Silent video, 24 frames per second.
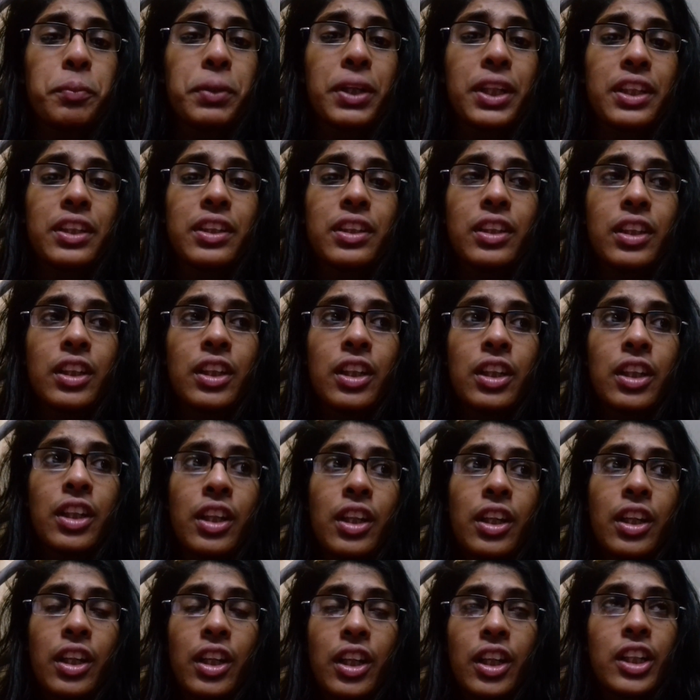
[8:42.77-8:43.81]
But
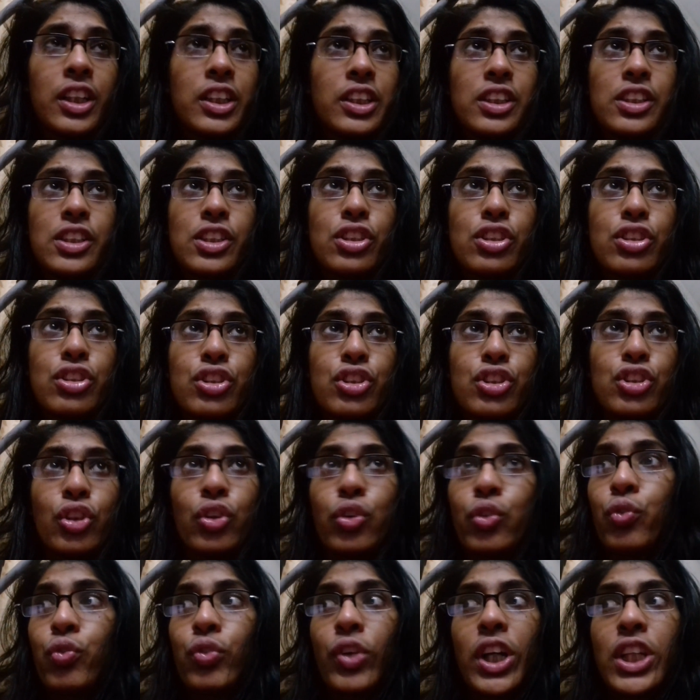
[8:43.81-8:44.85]
I just
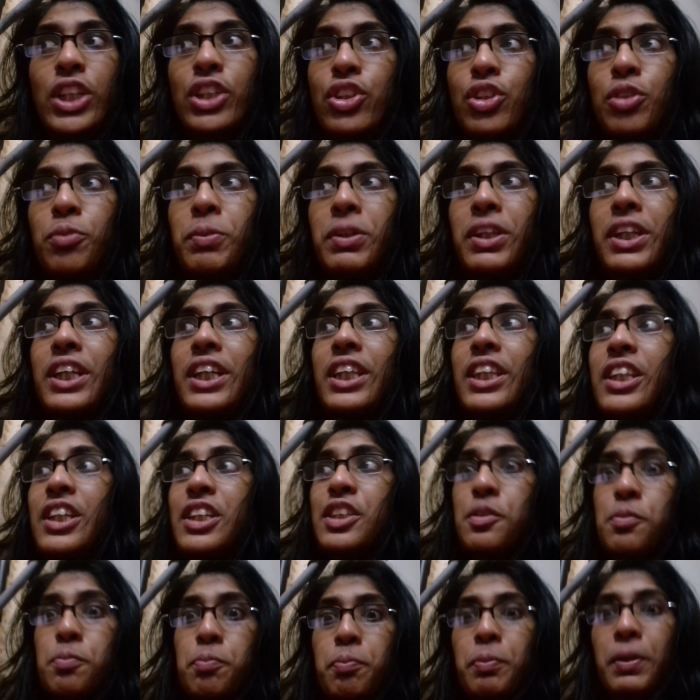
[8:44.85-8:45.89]
don't want to be in
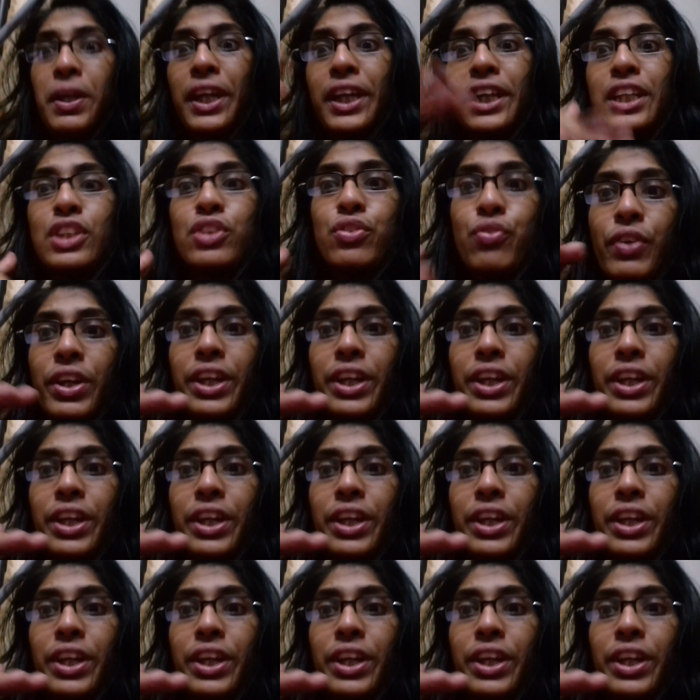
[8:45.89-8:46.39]
the space